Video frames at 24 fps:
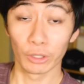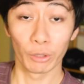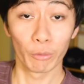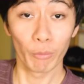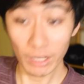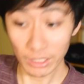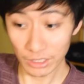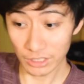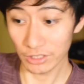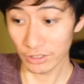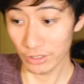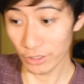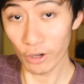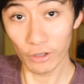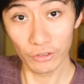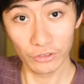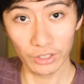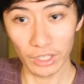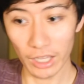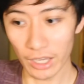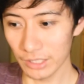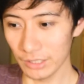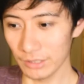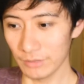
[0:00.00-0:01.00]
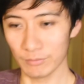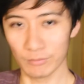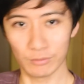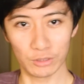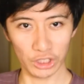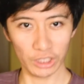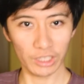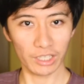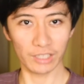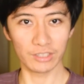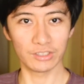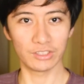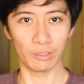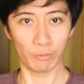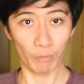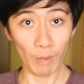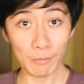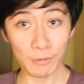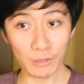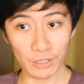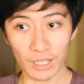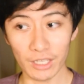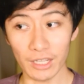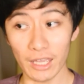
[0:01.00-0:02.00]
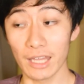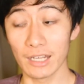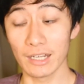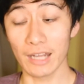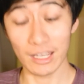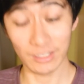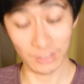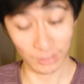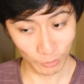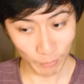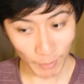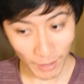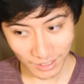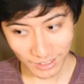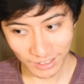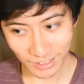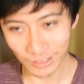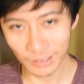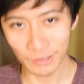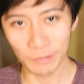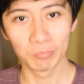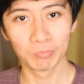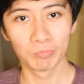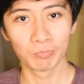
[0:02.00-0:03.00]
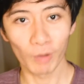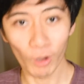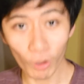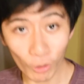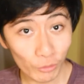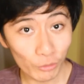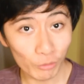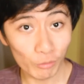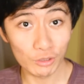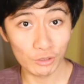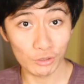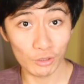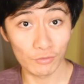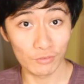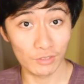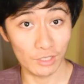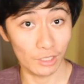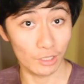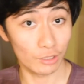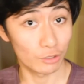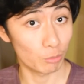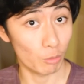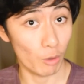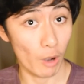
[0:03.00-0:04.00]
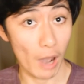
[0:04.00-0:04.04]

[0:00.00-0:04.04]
I went to the online Shinkansen website and as expected, all the reserve tickets were